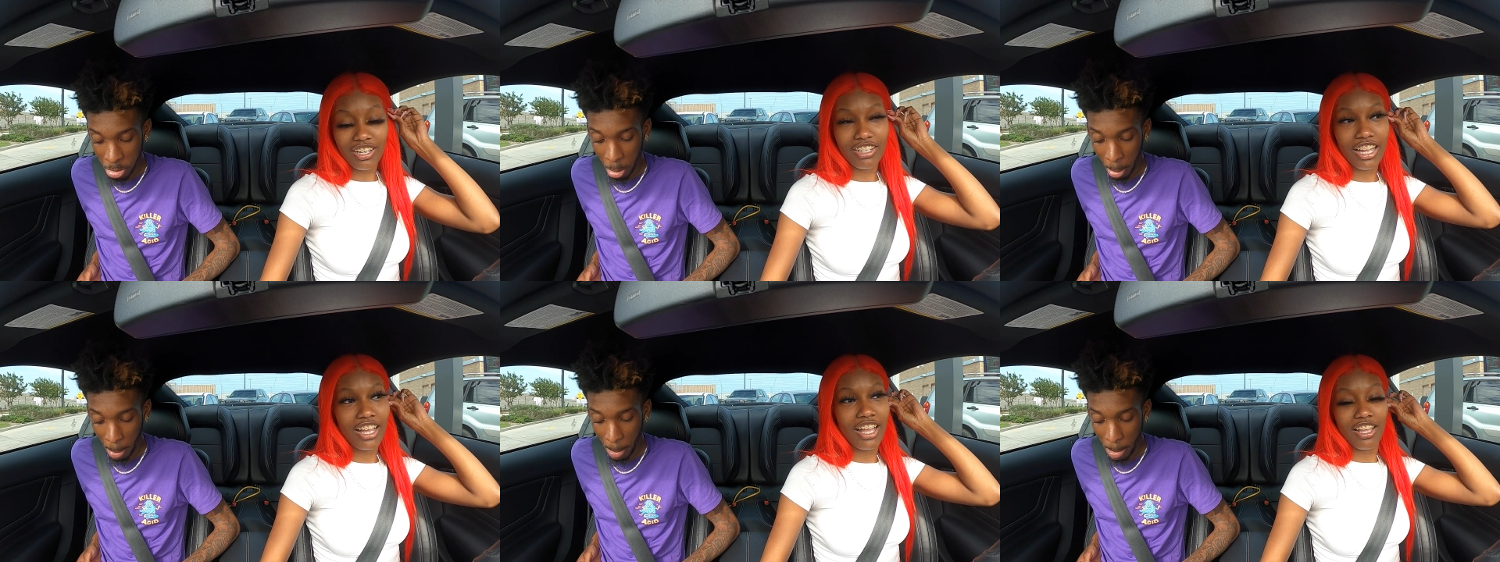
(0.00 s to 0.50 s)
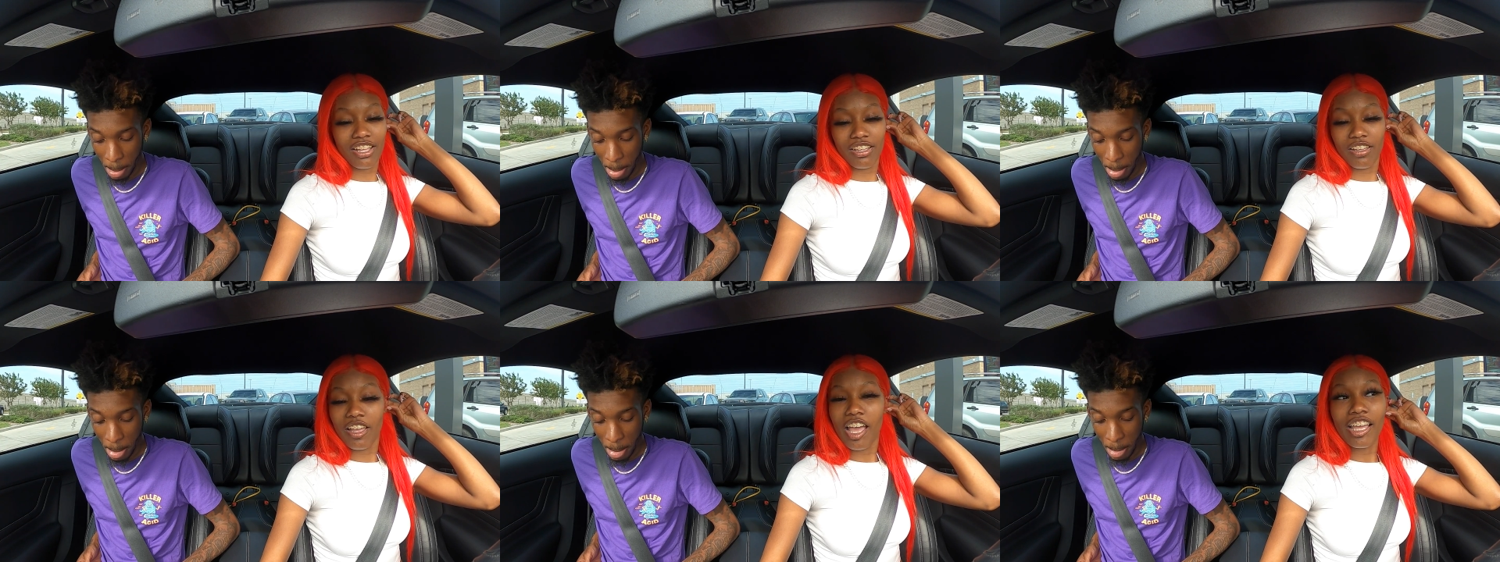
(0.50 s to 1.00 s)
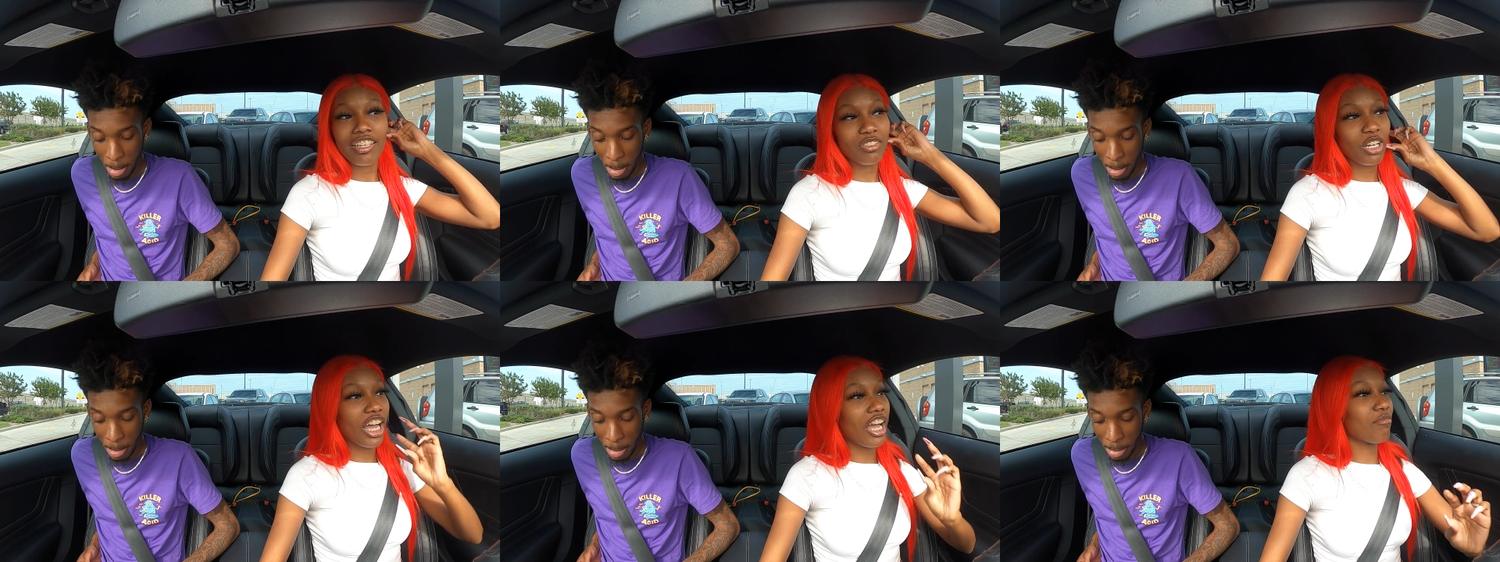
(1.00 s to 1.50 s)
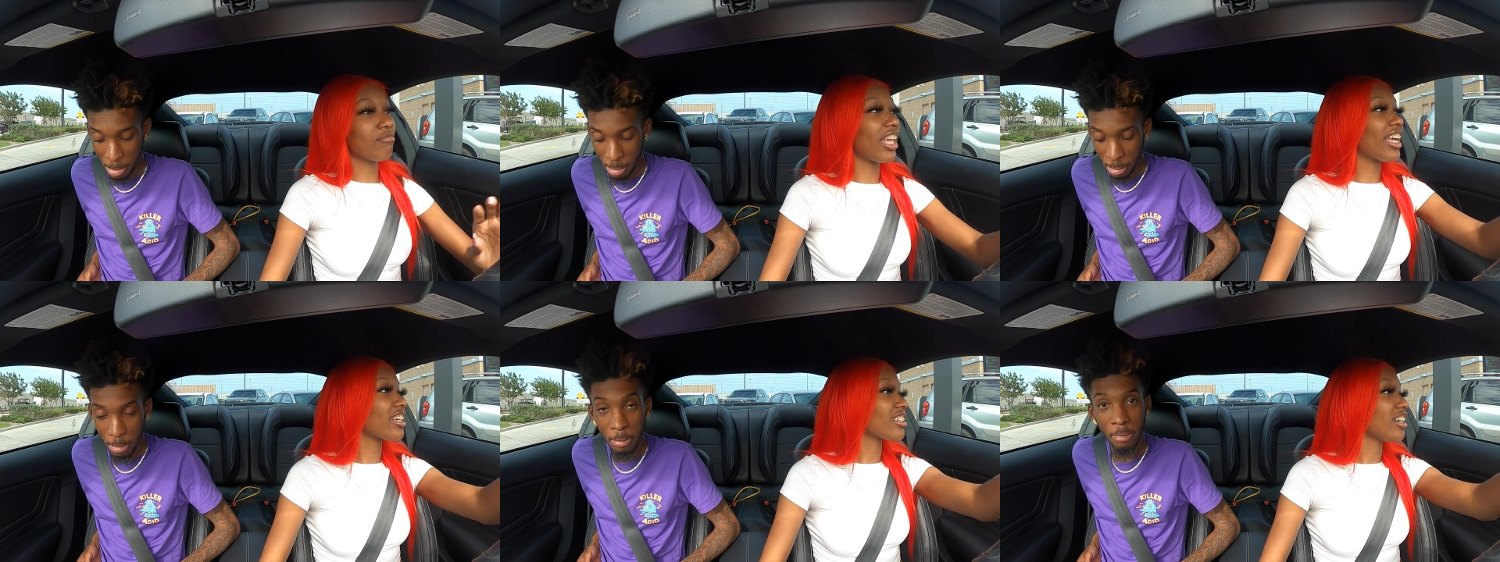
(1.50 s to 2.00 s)
Speaker 1: Oh, uh, no. Yeah, I'm
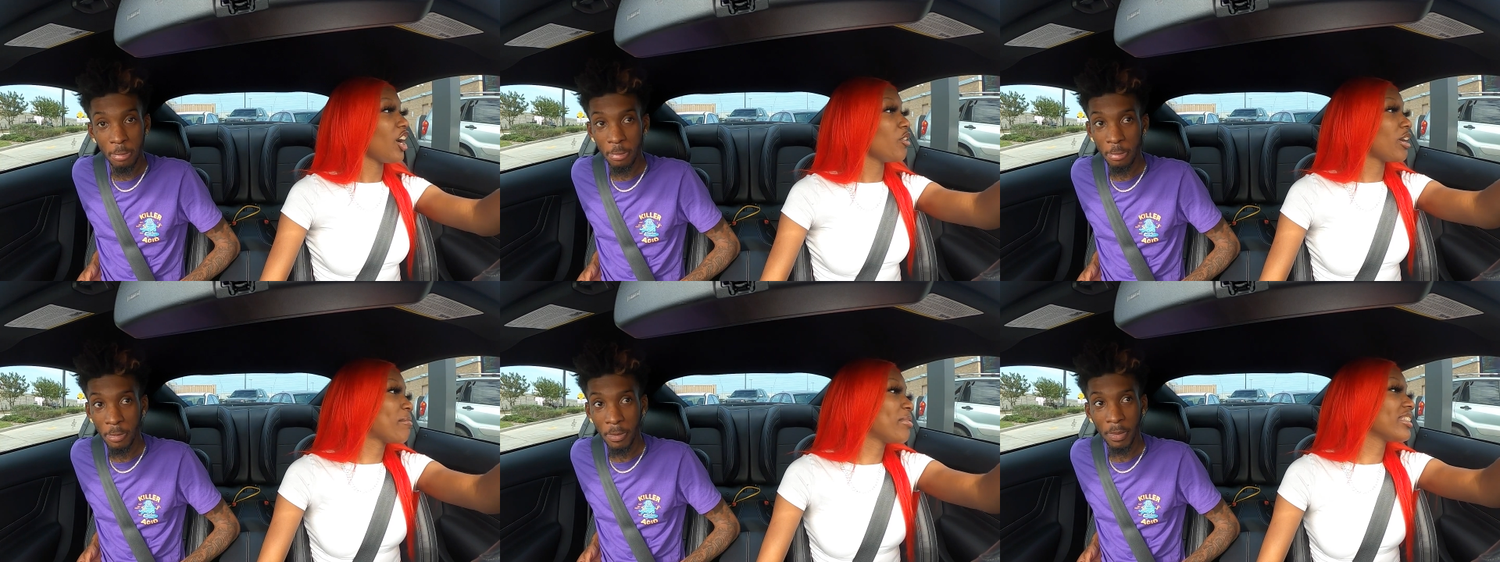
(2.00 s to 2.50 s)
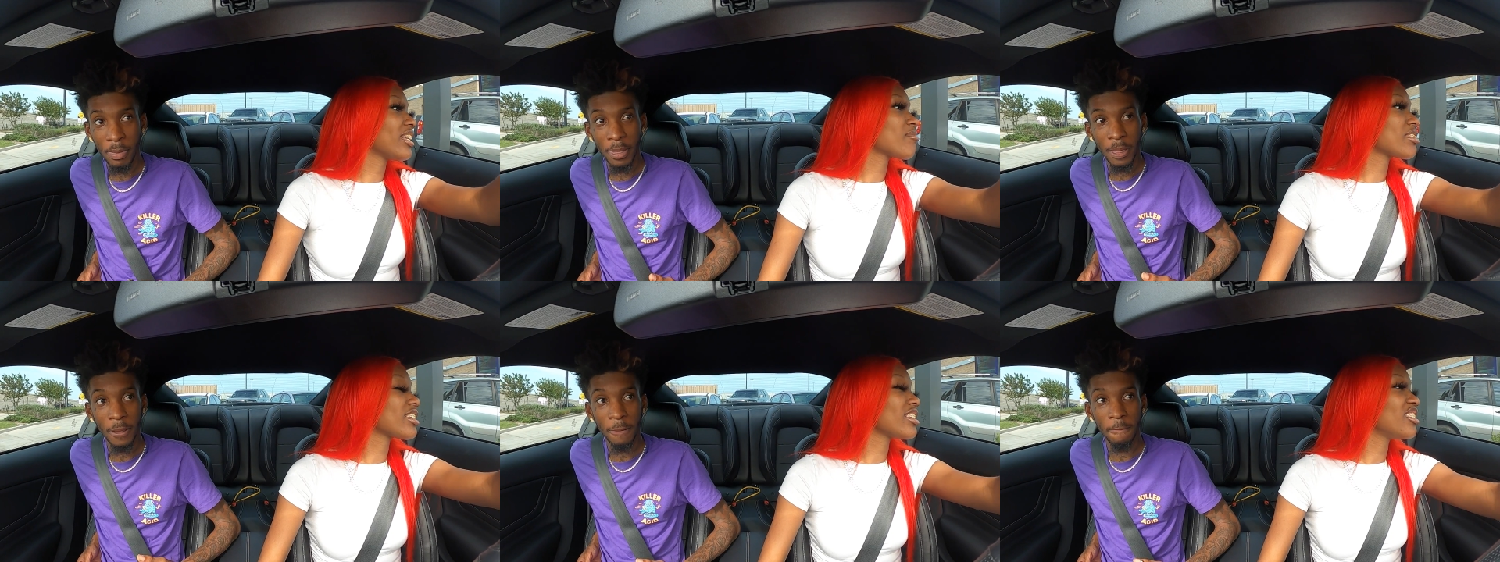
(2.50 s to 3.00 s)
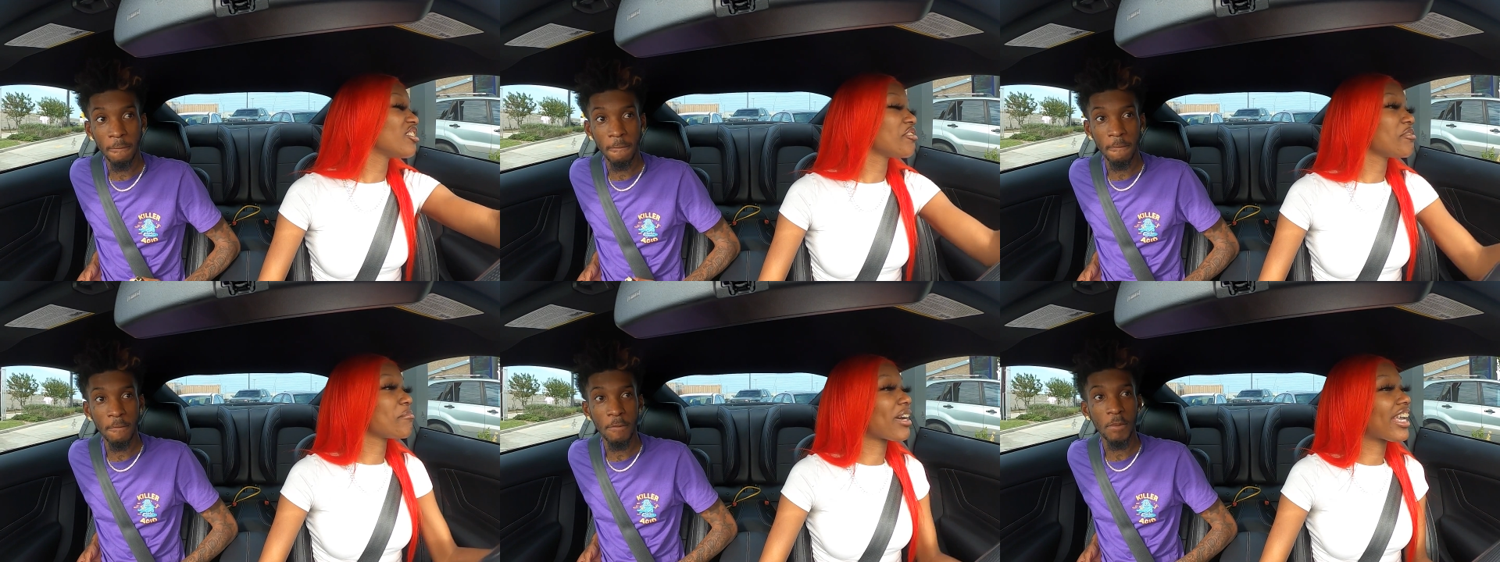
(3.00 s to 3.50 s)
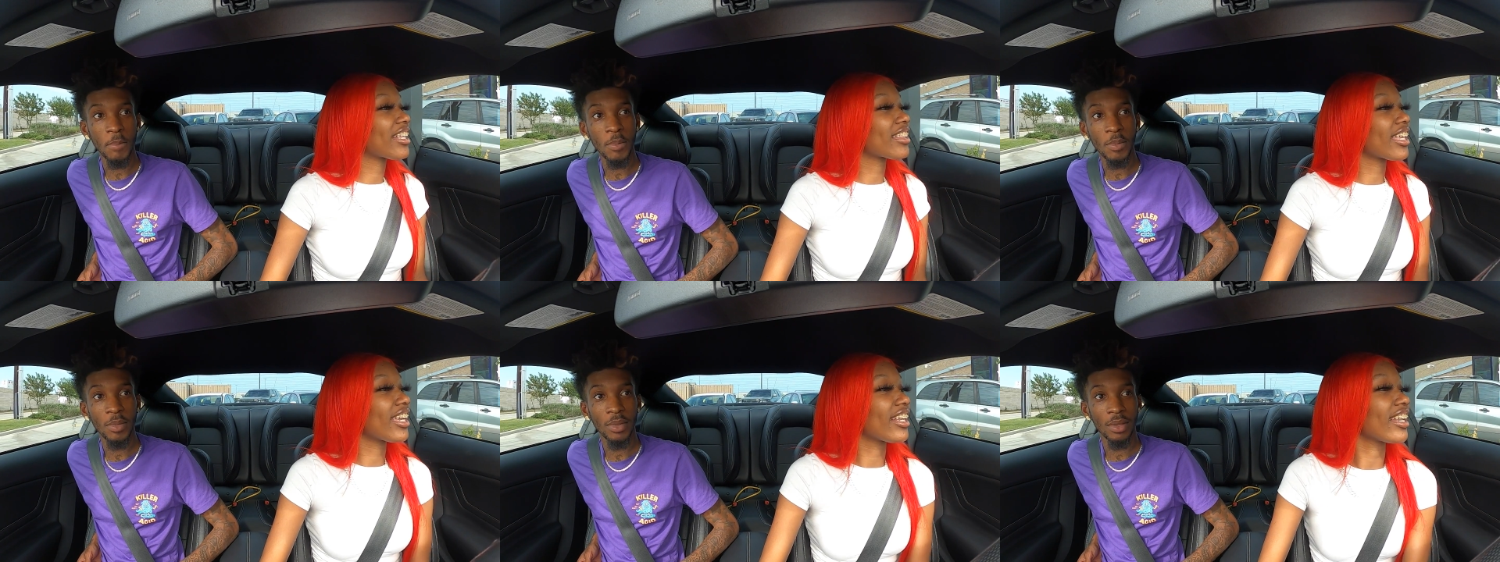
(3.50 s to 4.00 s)
like, oh, I'm pulling up to the little mic
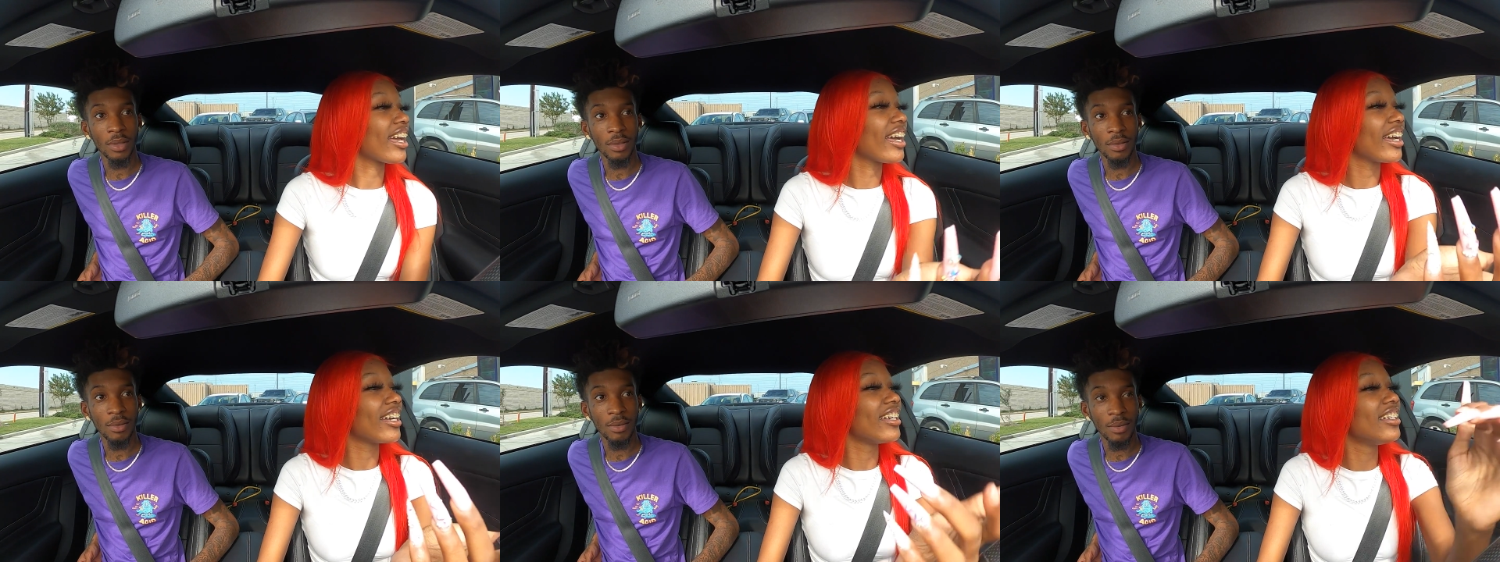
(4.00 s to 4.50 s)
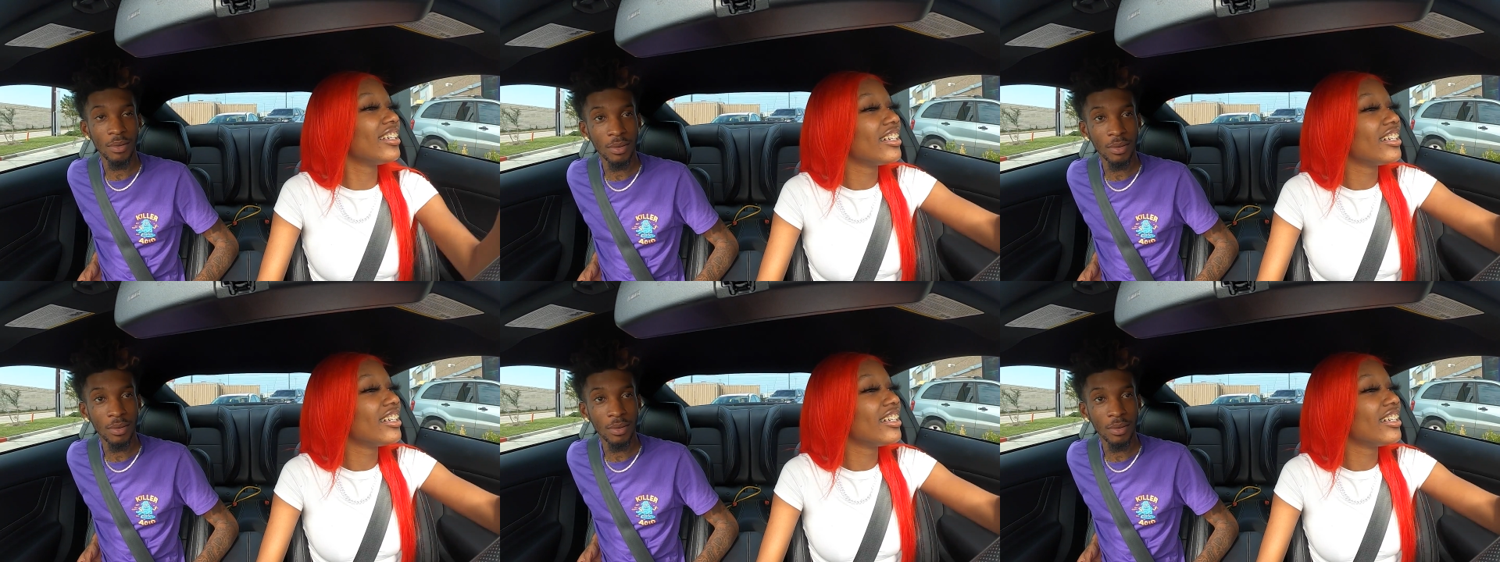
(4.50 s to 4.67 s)
thing now.